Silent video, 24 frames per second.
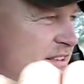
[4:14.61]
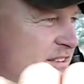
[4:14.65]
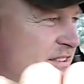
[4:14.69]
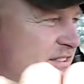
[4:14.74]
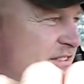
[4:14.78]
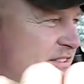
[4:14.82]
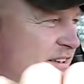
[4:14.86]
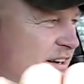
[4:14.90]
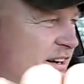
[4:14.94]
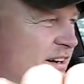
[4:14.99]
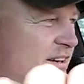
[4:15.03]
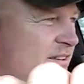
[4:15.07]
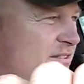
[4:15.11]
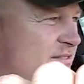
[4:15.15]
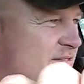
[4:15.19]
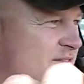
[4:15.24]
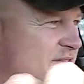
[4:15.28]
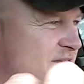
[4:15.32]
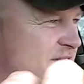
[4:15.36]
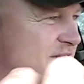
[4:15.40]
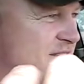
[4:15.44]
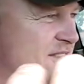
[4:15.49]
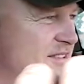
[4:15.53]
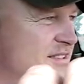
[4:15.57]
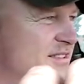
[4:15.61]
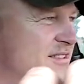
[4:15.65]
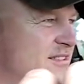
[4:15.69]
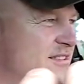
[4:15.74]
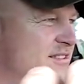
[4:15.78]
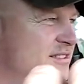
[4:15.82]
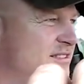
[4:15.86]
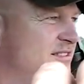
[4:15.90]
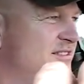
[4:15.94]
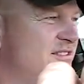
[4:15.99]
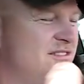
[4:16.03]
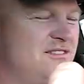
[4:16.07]
So
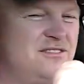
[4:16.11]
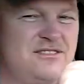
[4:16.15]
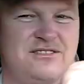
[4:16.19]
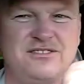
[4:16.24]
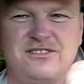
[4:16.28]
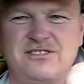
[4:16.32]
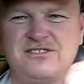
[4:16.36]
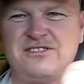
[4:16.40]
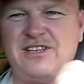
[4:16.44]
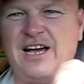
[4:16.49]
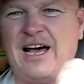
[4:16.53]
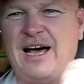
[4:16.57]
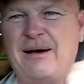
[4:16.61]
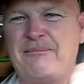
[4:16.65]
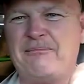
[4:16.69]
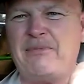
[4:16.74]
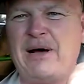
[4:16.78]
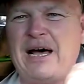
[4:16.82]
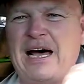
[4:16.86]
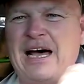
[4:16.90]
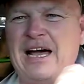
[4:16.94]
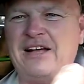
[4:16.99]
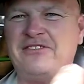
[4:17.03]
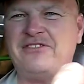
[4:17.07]
stop by,